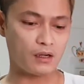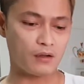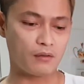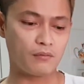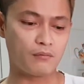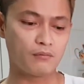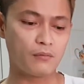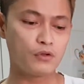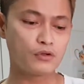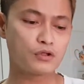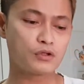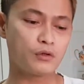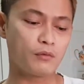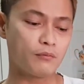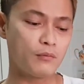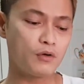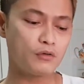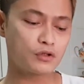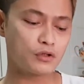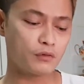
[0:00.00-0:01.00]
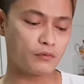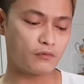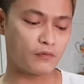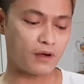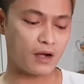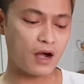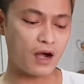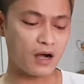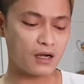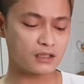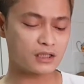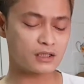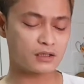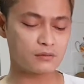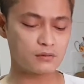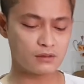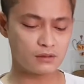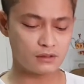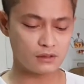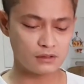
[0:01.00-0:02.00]
most of us
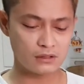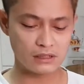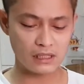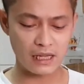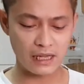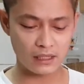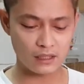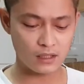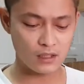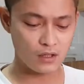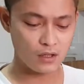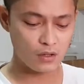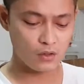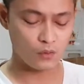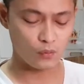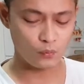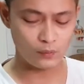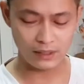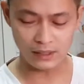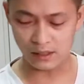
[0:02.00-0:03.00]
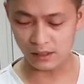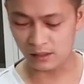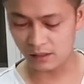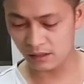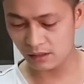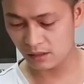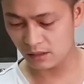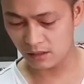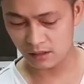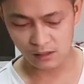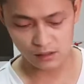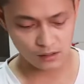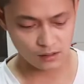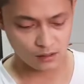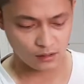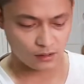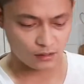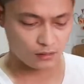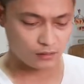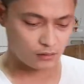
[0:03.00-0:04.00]
is like we are
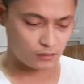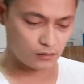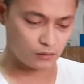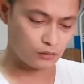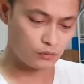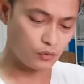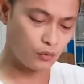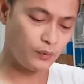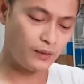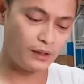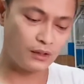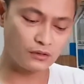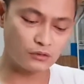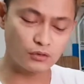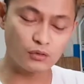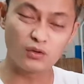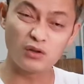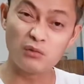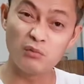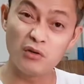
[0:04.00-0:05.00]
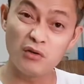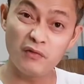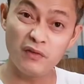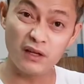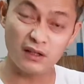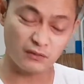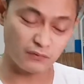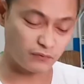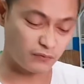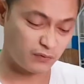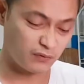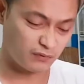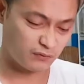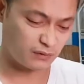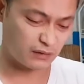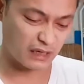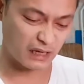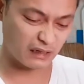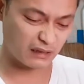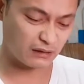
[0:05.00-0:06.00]
doing to remove it
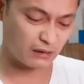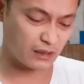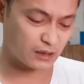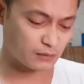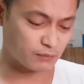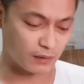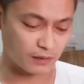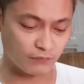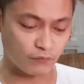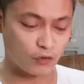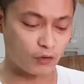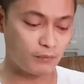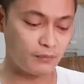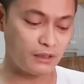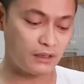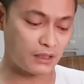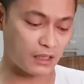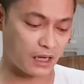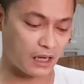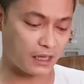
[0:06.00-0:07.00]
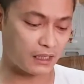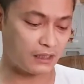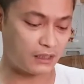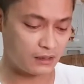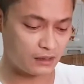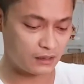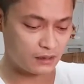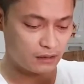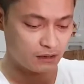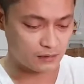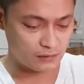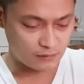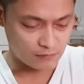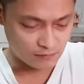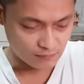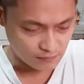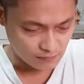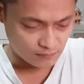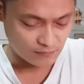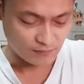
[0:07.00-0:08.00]
like this, but for me I
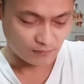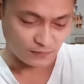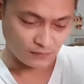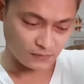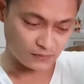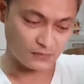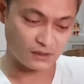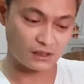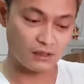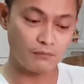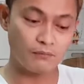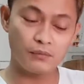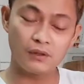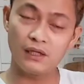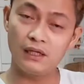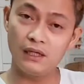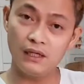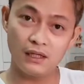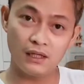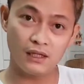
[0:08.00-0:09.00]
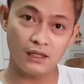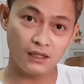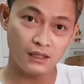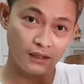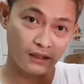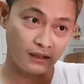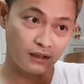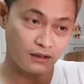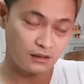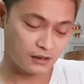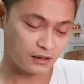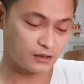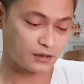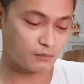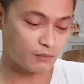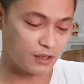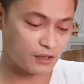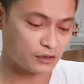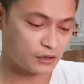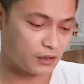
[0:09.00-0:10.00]
simply
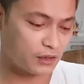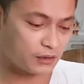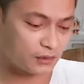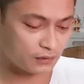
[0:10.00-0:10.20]
smash it.